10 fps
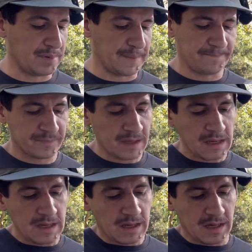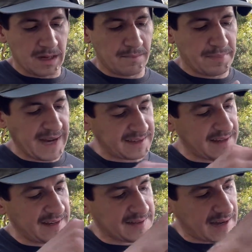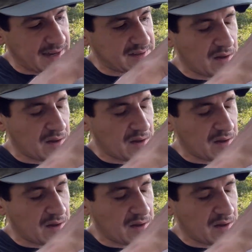But back to the inside.